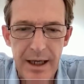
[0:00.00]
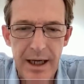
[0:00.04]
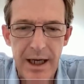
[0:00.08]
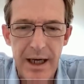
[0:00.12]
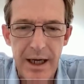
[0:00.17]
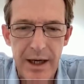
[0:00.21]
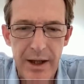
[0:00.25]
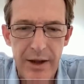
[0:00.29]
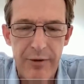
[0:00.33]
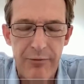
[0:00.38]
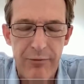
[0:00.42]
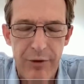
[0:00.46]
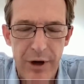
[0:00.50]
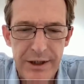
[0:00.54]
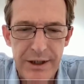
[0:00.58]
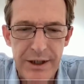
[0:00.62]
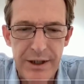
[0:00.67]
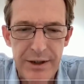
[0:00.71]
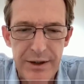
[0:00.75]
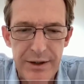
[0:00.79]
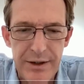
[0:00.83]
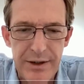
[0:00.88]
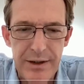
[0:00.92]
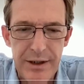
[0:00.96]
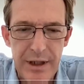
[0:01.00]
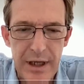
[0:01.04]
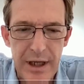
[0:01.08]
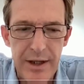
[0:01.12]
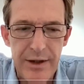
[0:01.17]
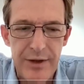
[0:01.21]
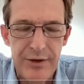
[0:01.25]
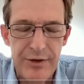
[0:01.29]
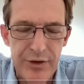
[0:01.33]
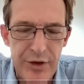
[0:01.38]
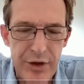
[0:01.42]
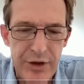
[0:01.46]
Uh, the Russians
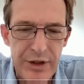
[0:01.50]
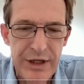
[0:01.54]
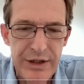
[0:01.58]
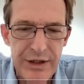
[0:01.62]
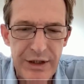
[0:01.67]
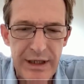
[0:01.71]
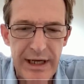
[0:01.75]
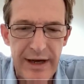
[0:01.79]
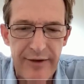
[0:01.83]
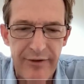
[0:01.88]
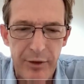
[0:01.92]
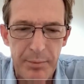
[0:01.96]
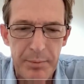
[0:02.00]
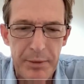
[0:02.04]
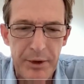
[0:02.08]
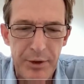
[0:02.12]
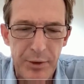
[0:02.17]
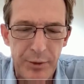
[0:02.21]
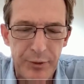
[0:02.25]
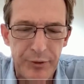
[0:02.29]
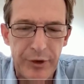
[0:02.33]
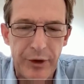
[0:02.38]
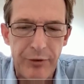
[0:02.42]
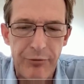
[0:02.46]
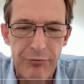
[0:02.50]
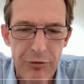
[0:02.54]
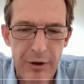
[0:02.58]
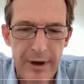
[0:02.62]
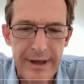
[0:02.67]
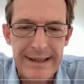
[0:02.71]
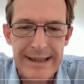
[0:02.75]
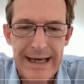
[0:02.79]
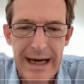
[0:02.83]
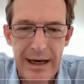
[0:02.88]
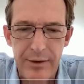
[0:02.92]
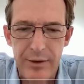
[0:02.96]
at the strategic level, but also
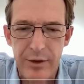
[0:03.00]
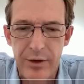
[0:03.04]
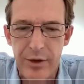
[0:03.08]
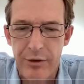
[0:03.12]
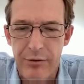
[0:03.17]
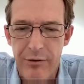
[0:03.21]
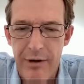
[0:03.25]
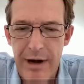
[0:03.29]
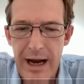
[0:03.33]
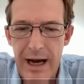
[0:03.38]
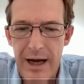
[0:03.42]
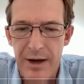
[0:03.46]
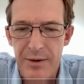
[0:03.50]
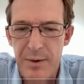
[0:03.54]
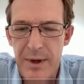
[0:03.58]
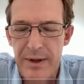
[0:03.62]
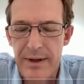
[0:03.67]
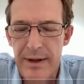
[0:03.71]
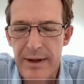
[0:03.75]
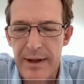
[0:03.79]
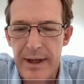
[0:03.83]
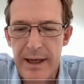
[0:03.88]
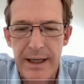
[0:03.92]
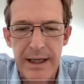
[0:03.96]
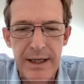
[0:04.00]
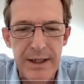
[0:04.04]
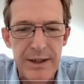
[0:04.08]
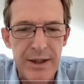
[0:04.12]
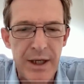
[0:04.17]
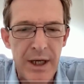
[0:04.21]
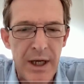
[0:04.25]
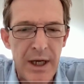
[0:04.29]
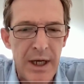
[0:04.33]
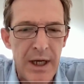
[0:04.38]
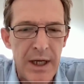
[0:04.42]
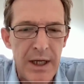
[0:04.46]
right down on the ground, whether that is
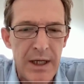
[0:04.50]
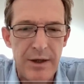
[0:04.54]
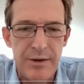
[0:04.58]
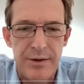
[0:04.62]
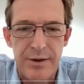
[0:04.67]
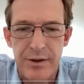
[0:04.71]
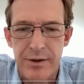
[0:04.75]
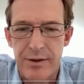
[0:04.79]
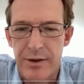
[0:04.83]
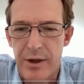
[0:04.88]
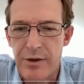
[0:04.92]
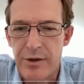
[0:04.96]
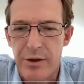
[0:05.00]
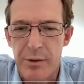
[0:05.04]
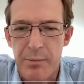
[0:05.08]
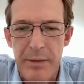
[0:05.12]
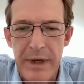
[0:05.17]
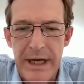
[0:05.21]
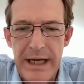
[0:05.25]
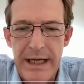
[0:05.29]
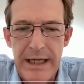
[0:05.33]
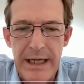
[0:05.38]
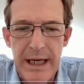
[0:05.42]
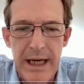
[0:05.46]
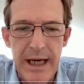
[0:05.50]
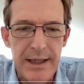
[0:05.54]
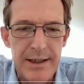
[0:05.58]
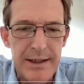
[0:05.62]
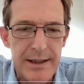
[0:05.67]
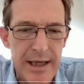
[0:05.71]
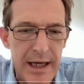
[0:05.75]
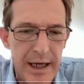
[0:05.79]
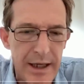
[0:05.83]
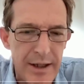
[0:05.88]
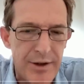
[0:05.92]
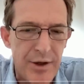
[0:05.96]
use of social media,
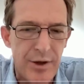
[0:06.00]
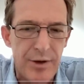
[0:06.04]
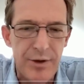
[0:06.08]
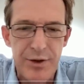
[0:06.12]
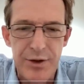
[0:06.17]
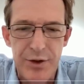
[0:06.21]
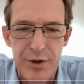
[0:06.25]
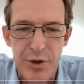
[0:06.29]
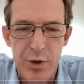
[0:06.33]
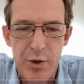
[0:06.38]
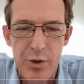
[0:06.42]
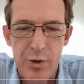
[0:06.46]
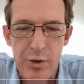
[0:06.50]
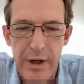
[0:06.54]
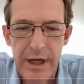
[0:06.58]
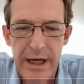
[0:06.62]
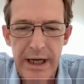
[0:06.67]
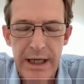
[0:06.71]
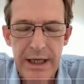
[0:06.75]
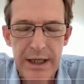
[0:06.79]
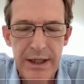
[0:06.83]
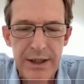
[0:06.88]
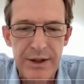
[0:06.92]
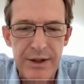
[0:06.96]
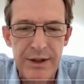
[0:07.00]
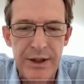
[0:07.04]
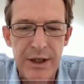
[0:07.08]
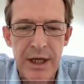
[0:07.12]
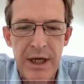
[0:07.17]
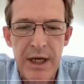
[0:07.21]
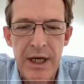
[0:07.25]
TikTok stories,